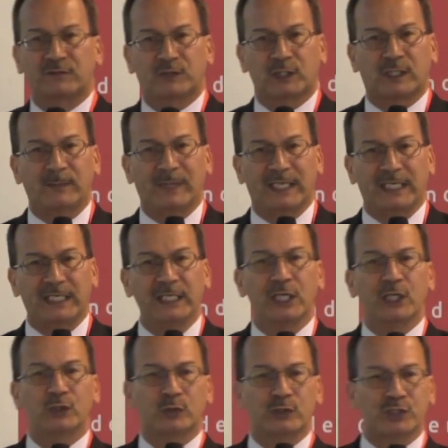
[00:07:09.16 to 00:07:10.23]
of the committee
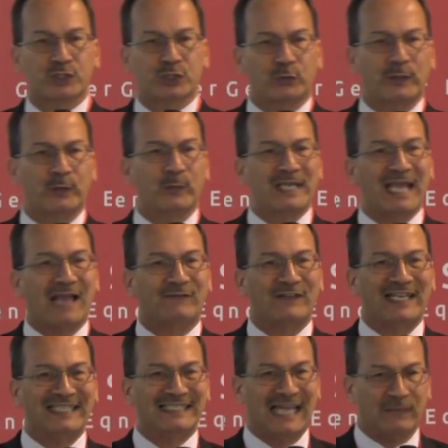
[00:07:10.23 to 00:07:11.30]
to ensuring we have
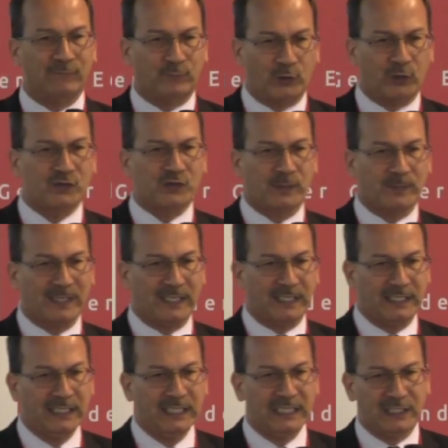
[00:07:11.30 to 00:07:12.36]
a diverse
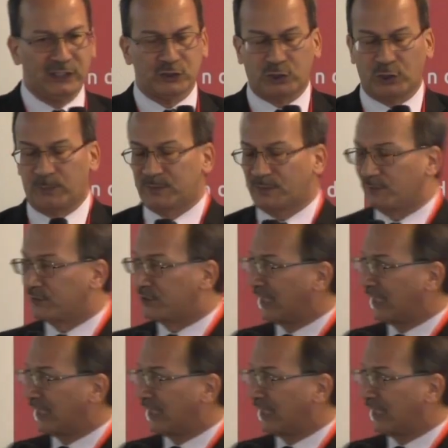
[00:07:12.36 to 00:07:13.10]
committee in terms of